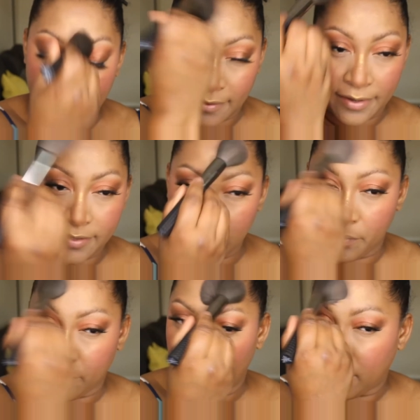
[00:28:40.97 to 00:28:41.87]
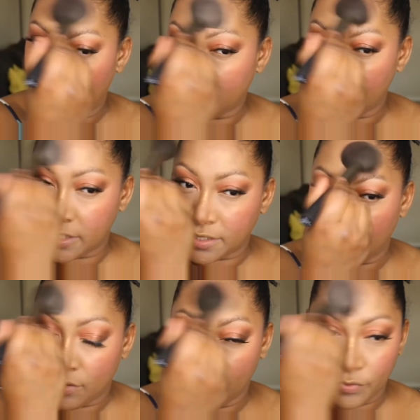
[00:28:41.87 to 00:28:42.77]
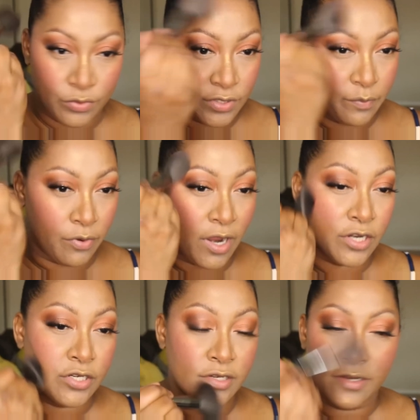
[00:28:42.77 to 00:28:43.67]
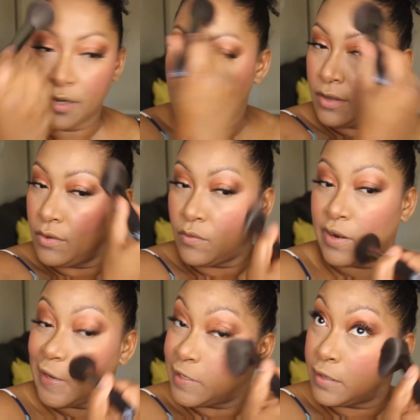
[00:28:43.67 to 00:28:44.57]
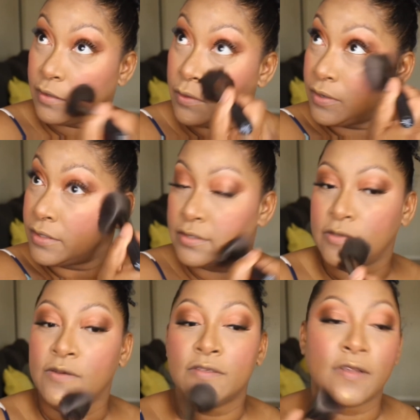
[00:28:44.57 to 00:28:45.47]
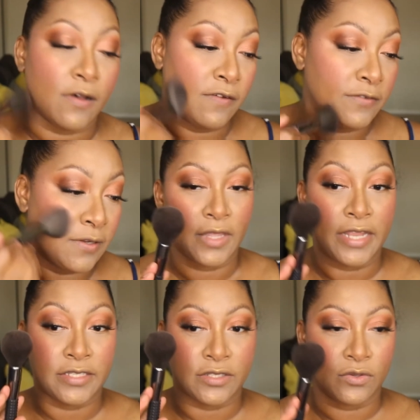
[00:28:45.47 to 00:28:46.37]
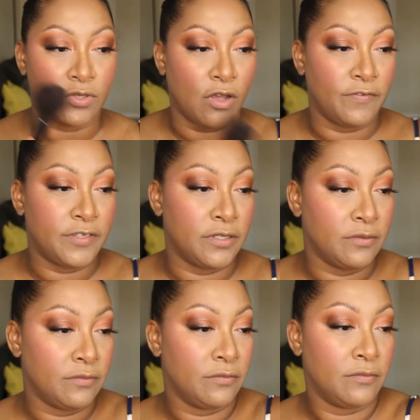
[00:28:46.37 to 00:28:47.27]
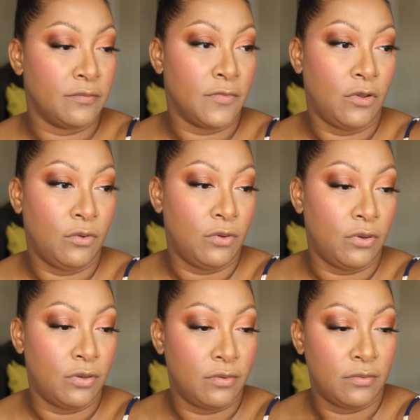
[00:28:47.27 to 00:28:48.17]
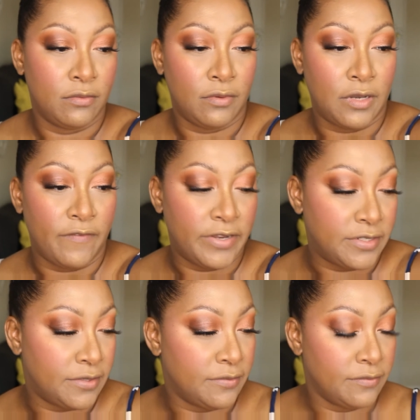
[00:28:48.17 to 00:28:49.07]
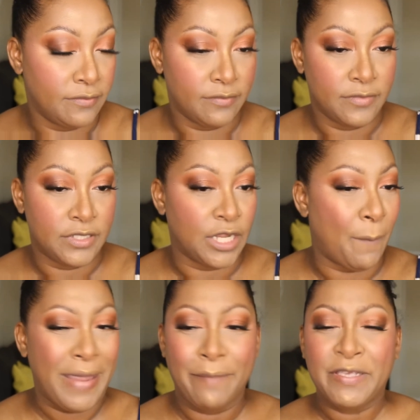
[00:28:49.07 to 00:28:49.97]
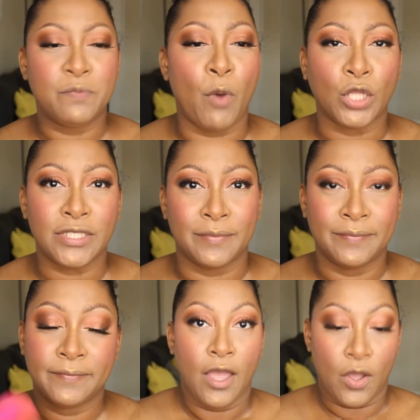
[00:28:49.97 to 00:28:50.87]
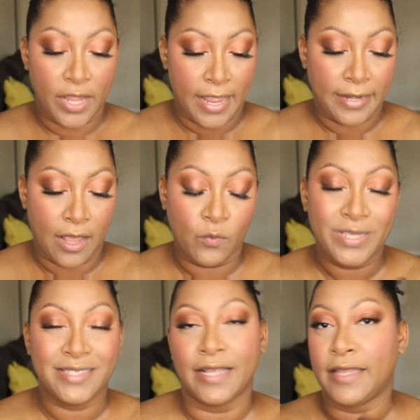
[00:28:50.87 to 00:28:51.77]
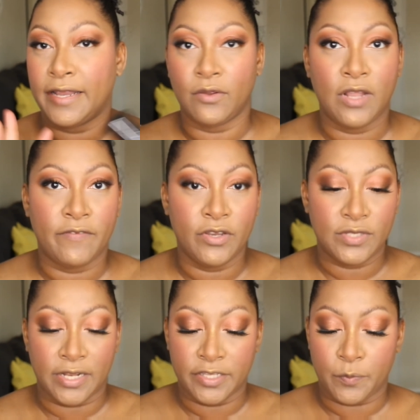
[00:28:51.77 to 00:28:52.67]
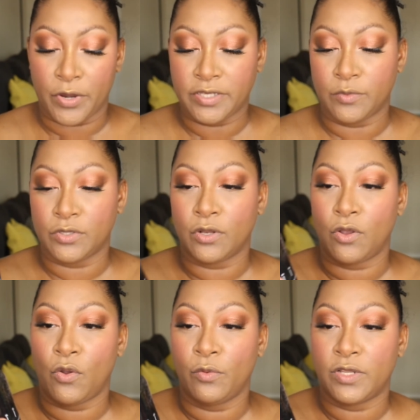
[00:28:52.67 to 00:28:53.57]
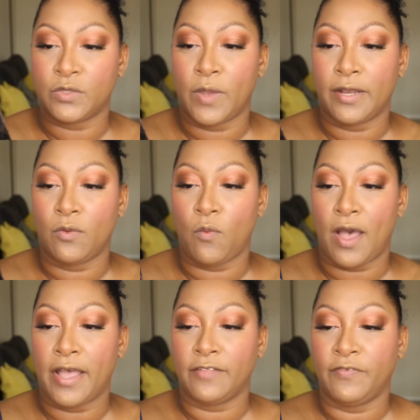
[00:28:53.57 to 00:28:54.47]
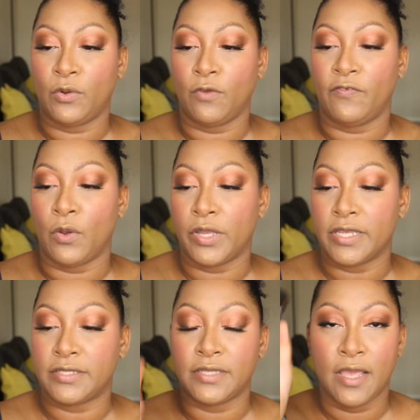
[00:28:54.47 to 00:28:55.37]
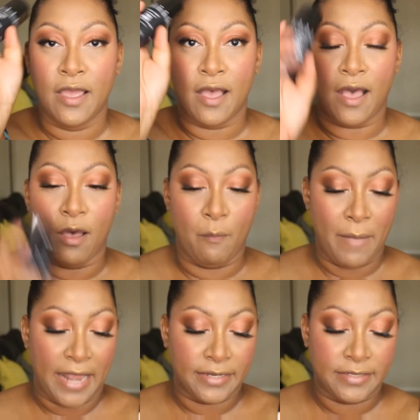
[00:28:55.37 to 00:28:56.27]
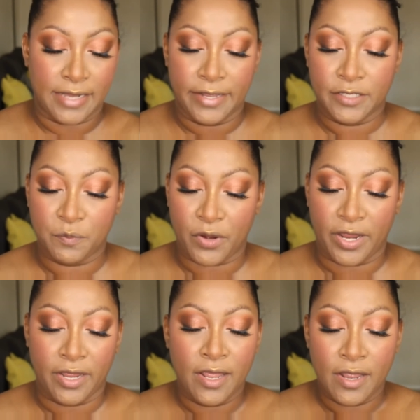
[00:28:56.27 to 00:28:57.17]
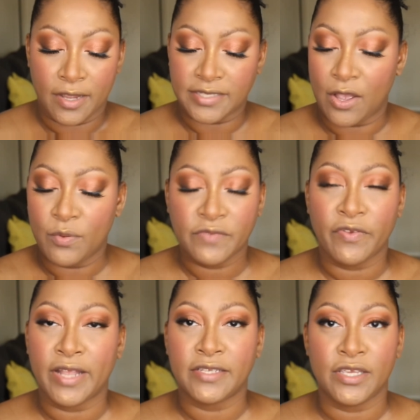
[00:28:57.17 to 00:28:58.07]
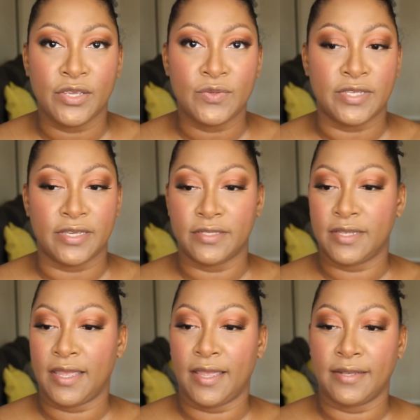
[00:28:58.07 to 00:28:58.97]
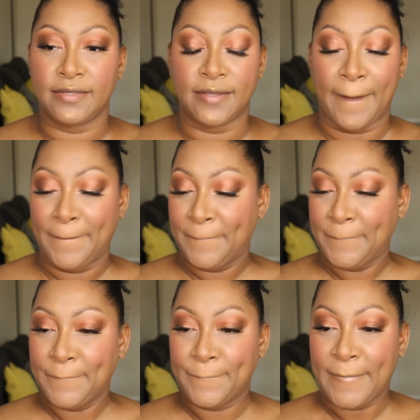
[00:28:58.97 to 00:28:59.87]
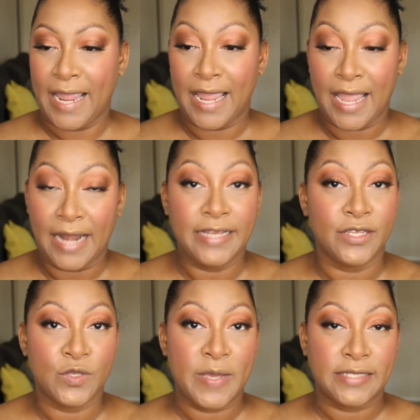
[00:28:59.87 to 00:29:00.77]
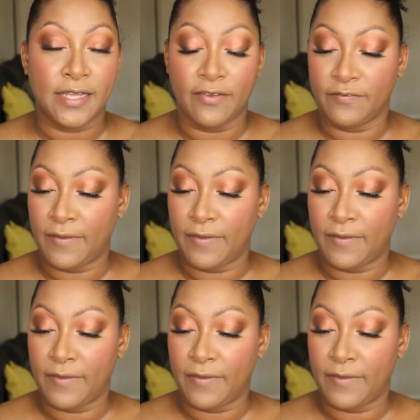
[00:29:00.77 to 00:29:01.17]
This brush is a LaRousse brush. When I tell you it's so soft, it's so soft. Whew, love it. Like a baby's bottom. Okay, and now we set. I don't have a new setting spray, so I'm just going to go in with this Wet n Wild Photo Focus matte setting spray, because I always forget to use it, and I need to use my stuff.